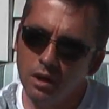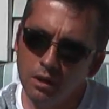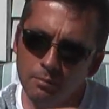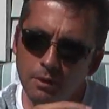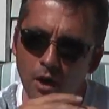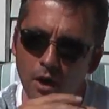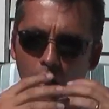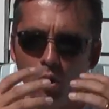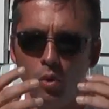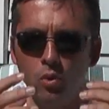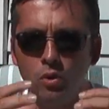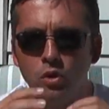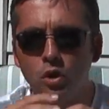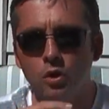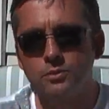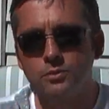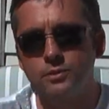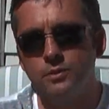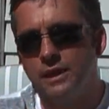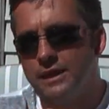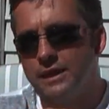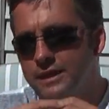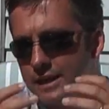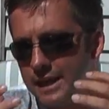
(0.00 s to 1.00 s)
No, but old
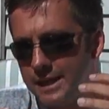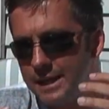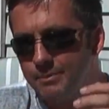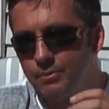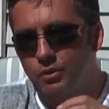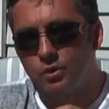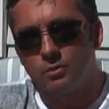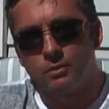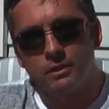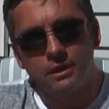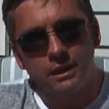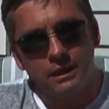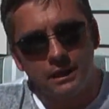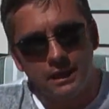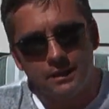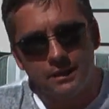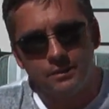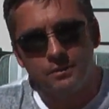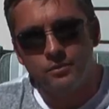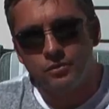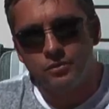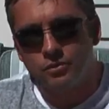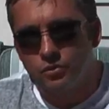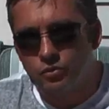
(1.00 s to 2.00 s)
hops. So they keep them and they
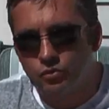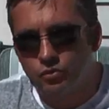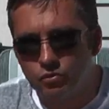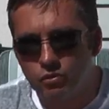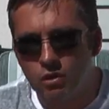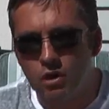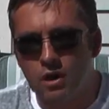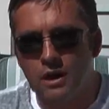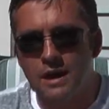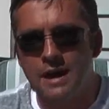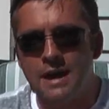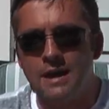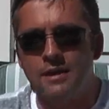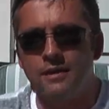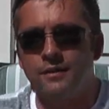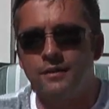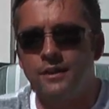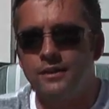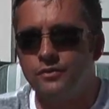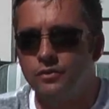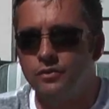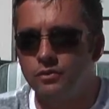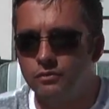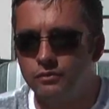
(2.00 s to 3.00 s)
let them sort of dry out
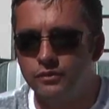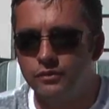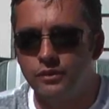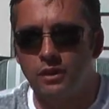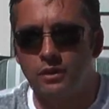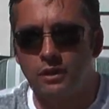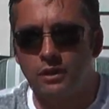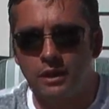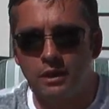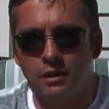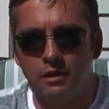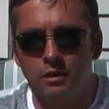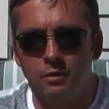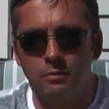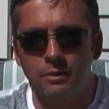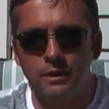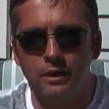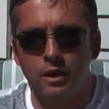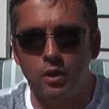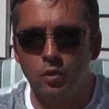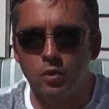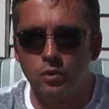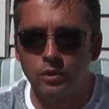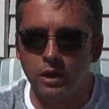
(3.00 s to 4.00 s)
and they sort of, you know, get a little
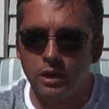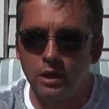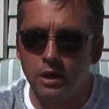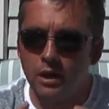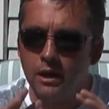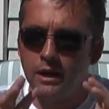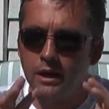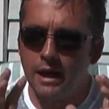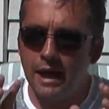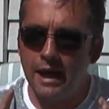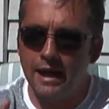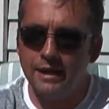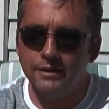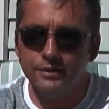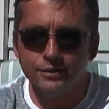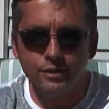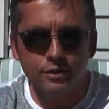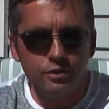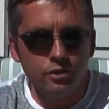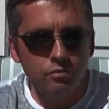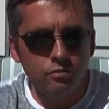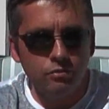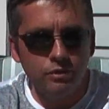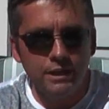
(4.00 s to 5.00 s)
bit older. It adds
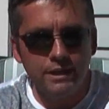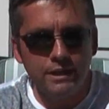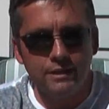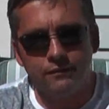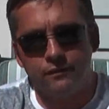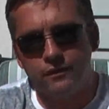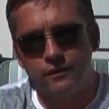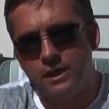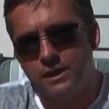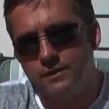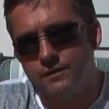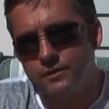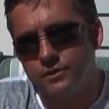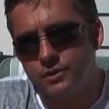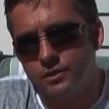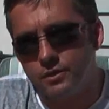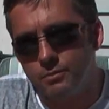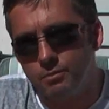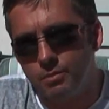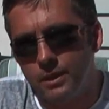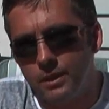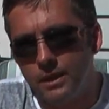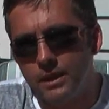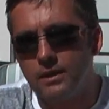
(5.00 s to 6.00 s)
a unique flavour to
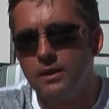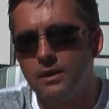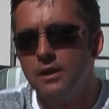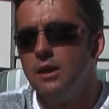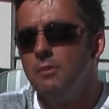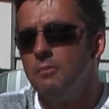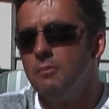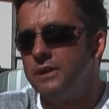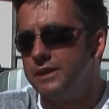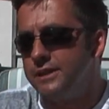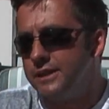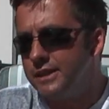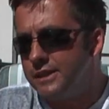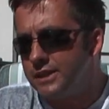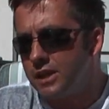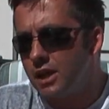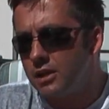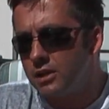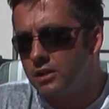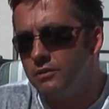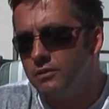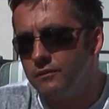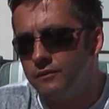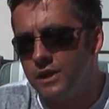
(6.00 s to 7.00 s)
the beer, but it is
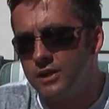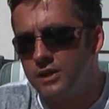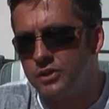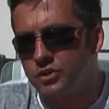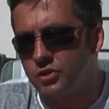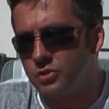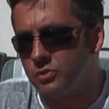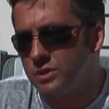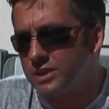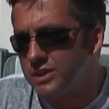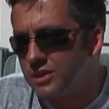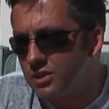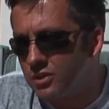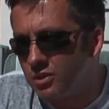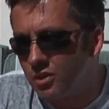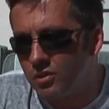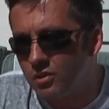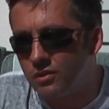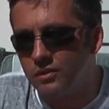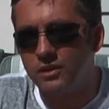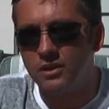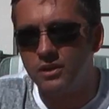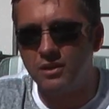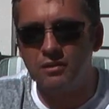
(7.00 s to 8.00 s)
unconventional. It's
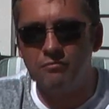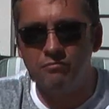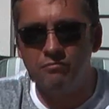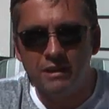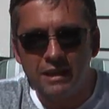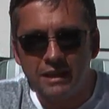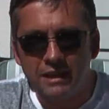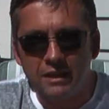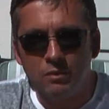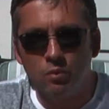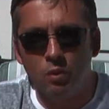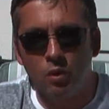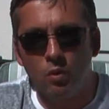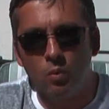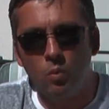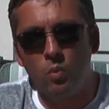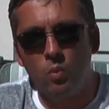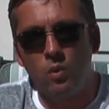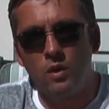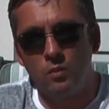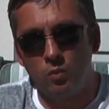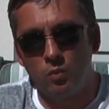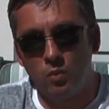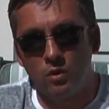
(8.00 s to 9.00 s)
not really
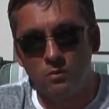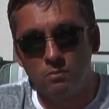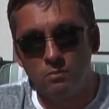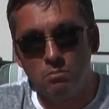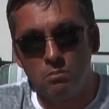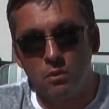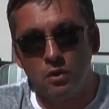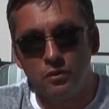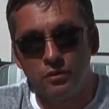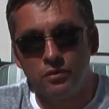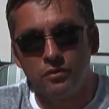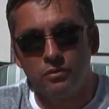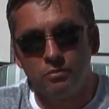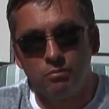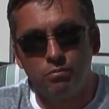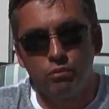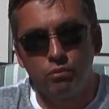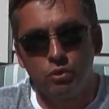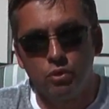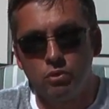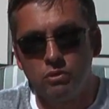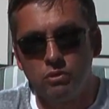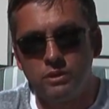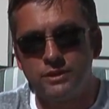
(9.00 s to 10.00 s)
what modern
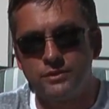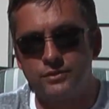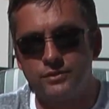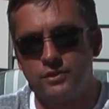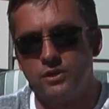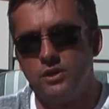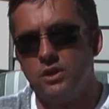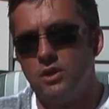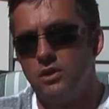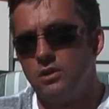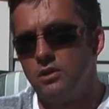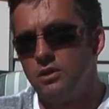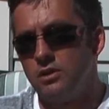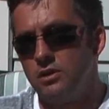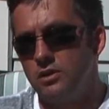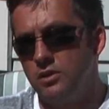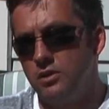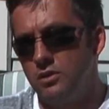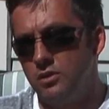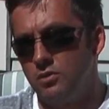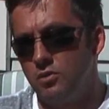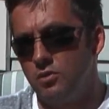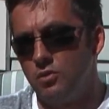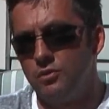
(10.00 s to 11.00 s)
breweries,
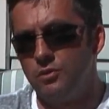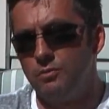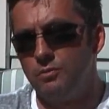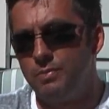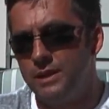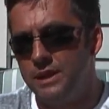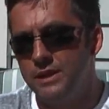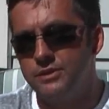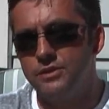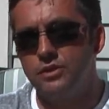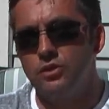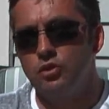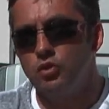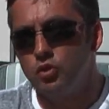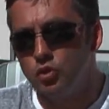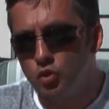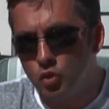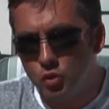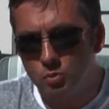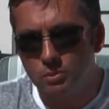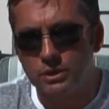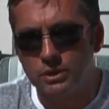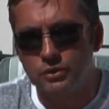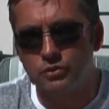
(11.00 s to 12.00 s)
you know, or the beers that you're
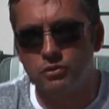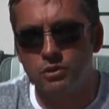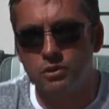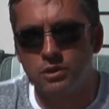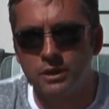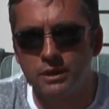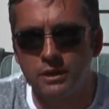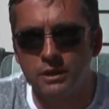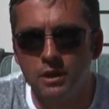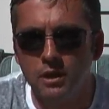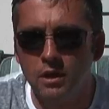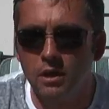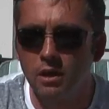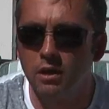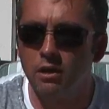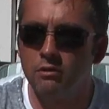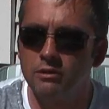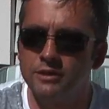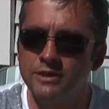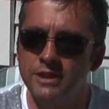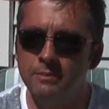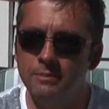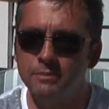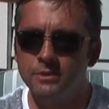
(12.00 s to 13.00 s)
normally trying
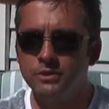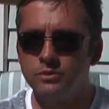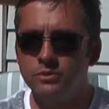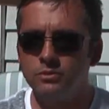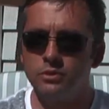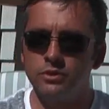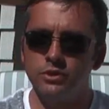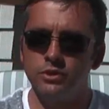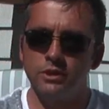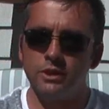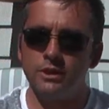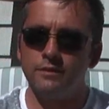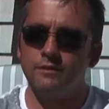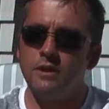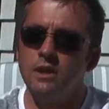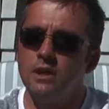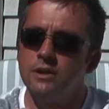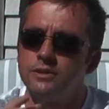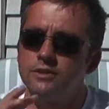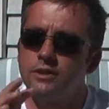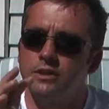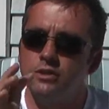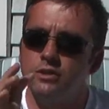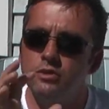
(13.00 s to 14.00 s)
are attempting to achieve.
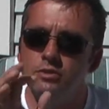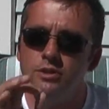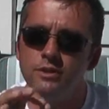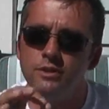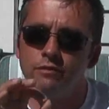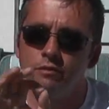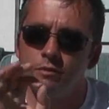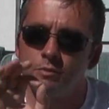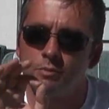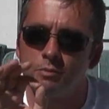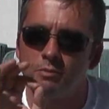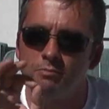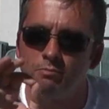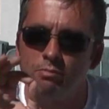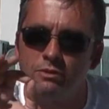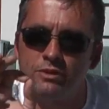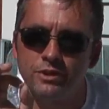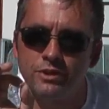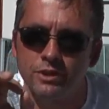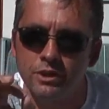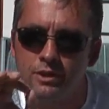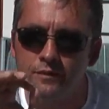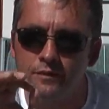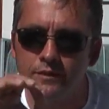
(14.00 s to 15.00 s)
So they use it for
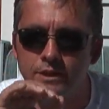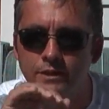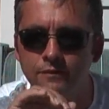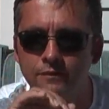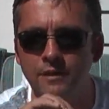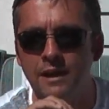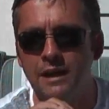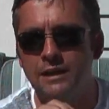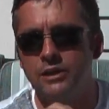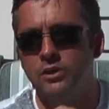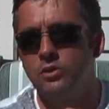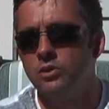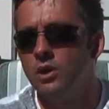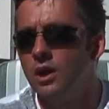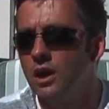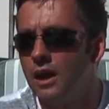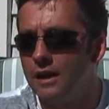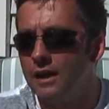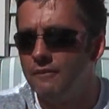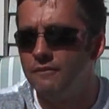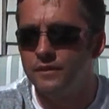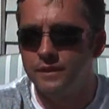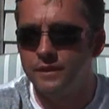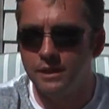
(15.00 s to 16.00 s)
preservative value
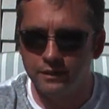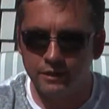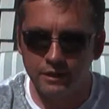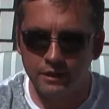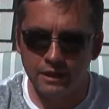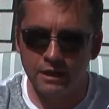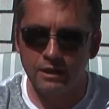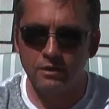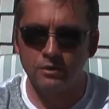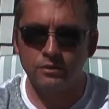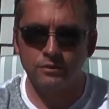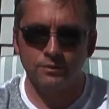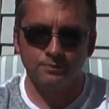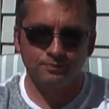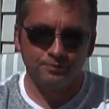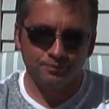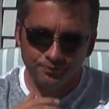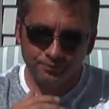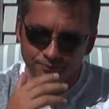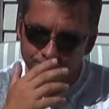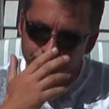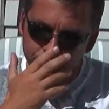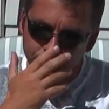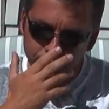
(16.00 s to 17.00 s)
and for nothing else.
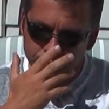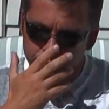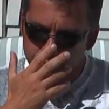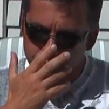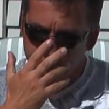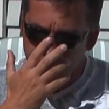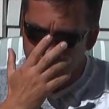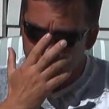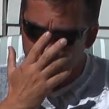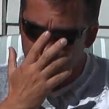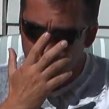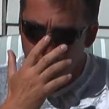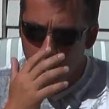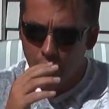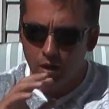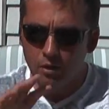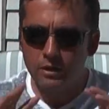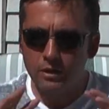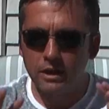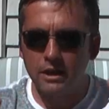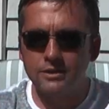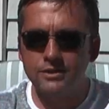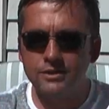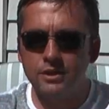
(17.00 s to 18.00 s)

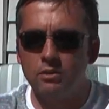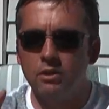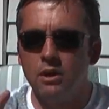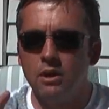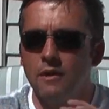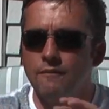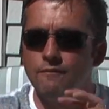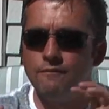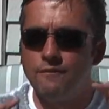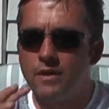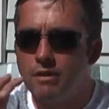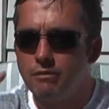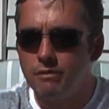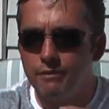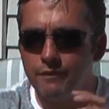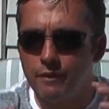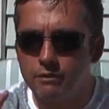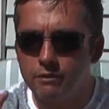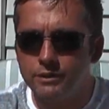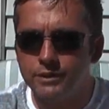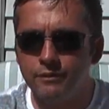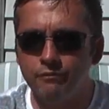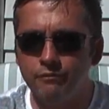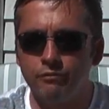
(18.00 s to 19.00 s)
Okay, so very,
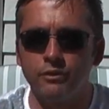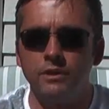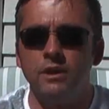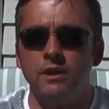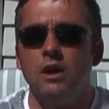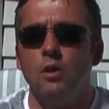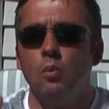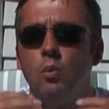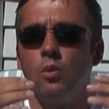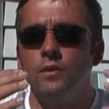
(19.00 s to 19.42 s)
very different.